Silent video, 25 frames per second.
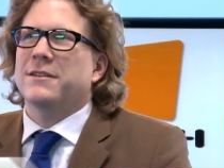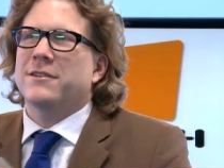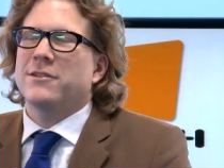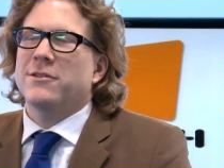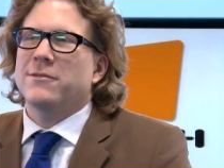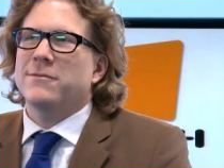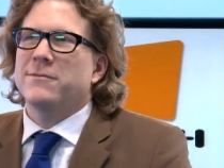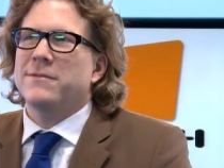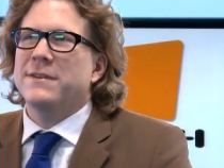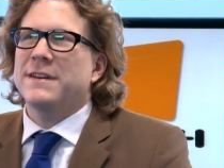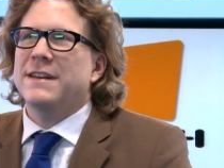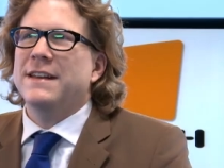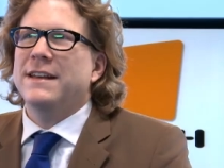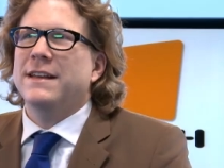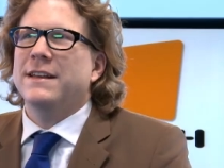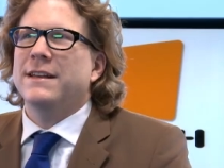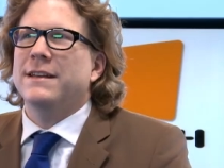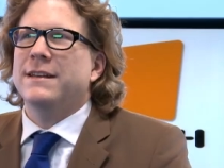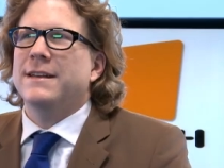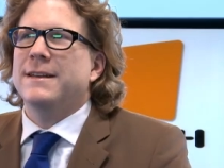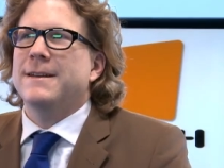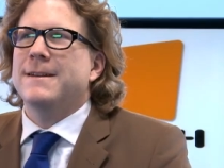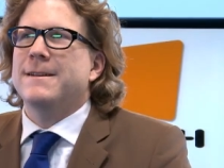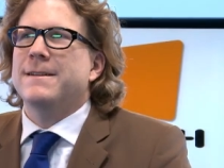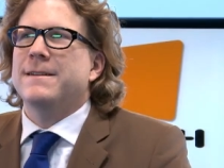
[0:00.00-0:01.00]
Curve
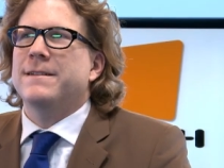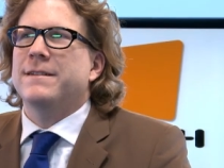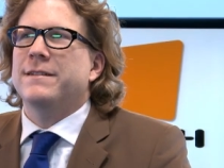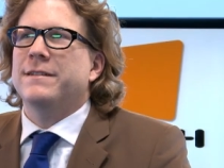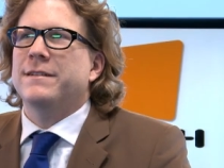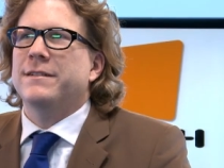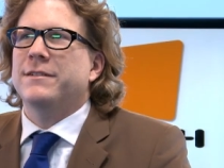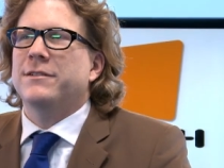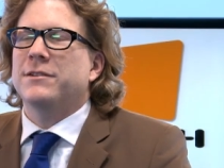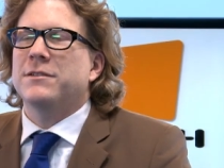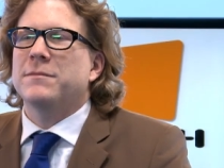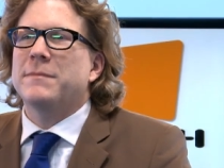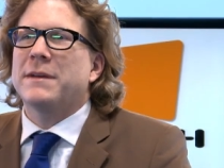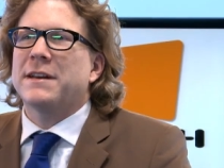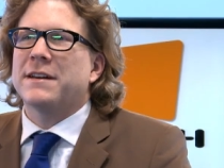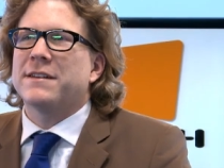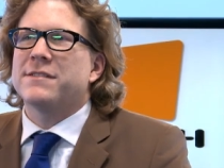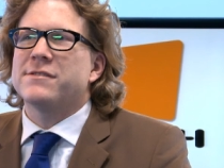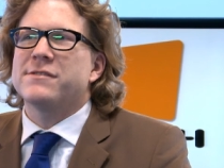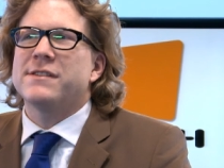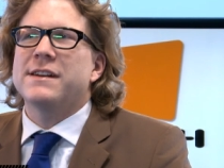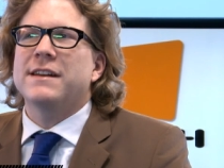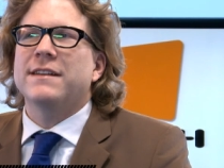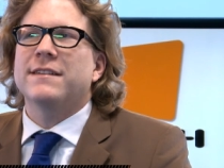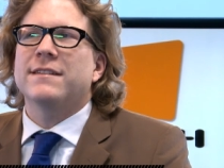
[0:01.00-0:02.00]
fitting in automatic
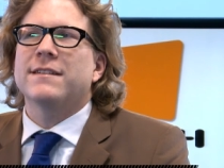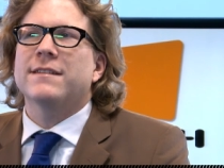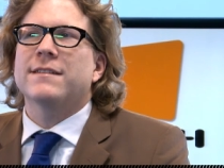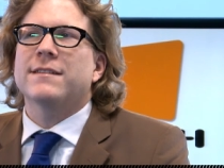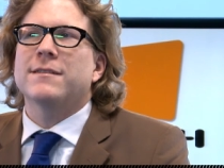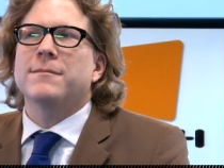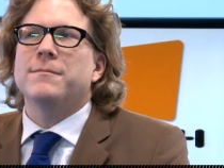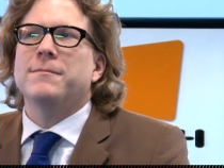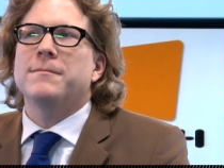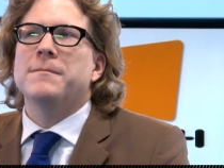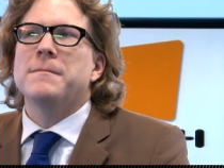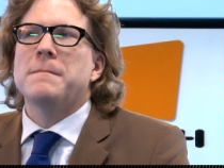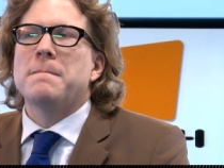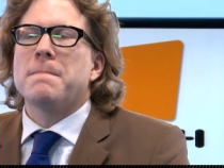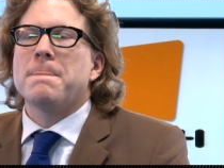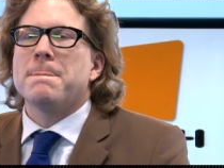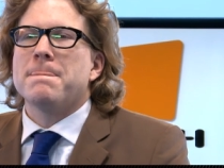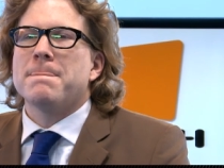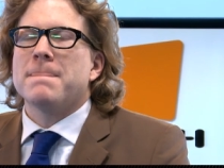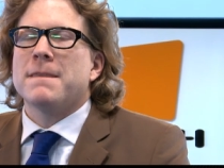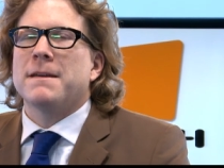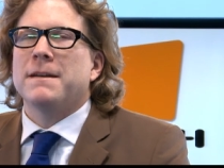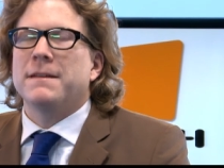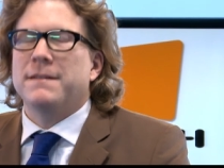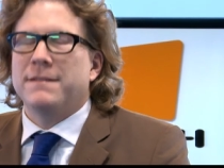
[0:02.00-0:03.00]
trading systems
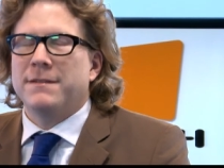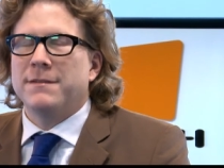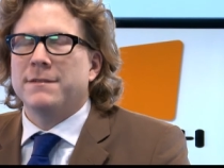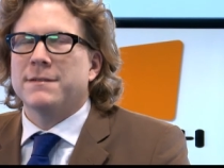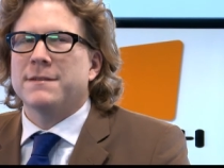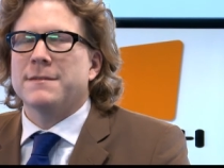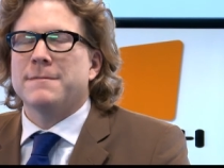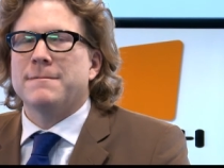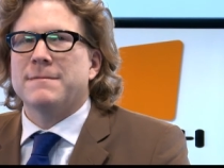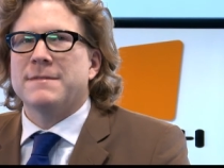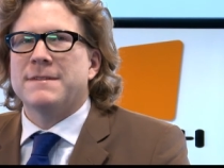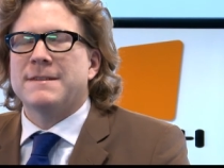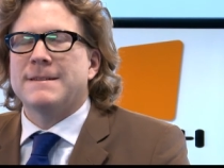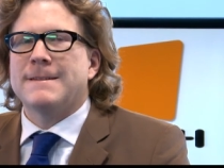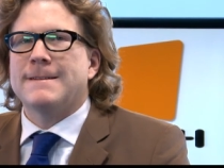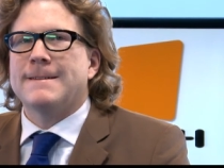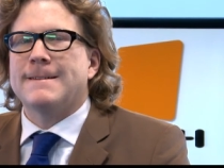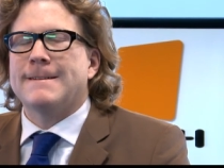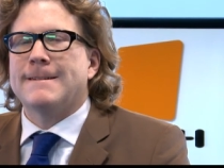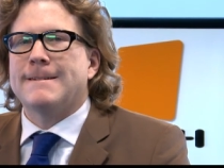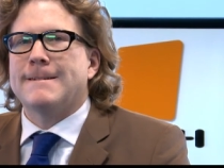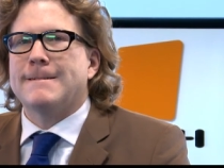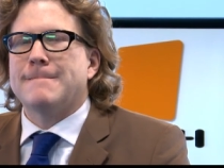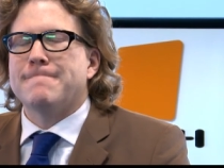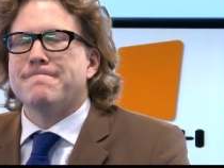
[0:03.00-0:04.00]
is
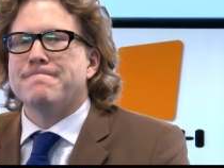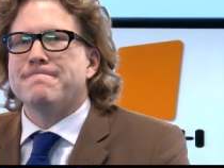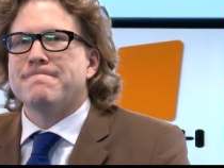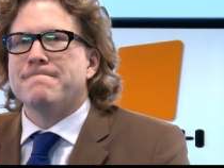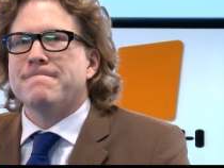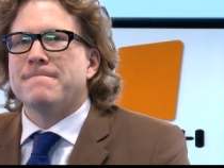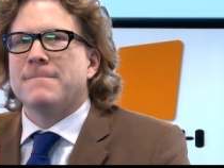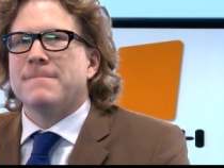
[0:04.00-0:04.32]
a